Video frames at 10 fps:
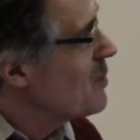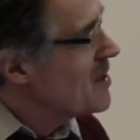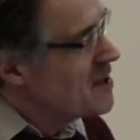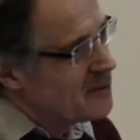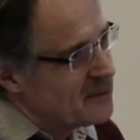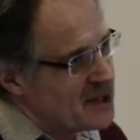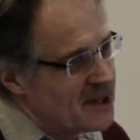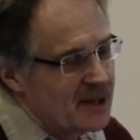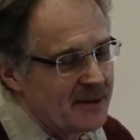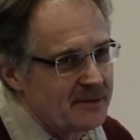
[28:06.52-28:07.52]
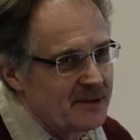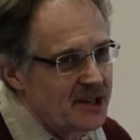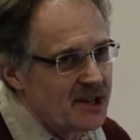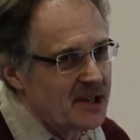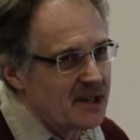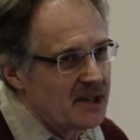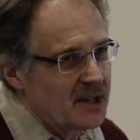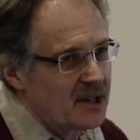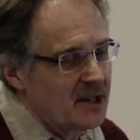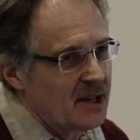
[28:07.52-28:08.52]
one very
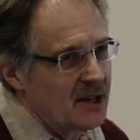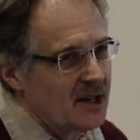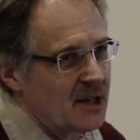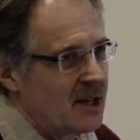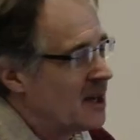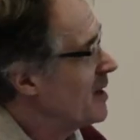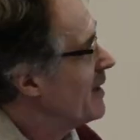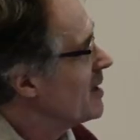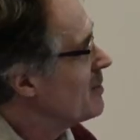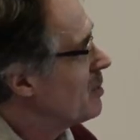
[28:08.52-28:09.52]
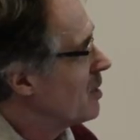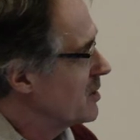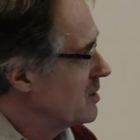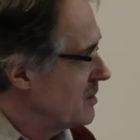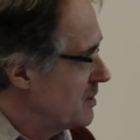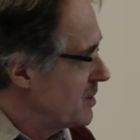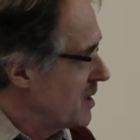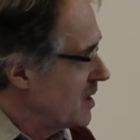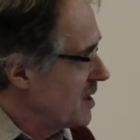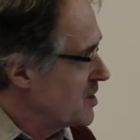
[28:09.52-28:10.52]
important
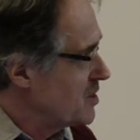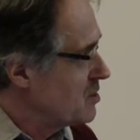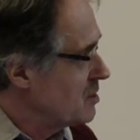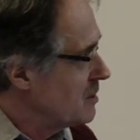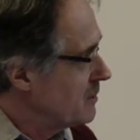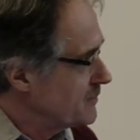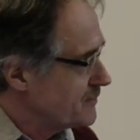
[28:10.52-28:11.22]
thing is to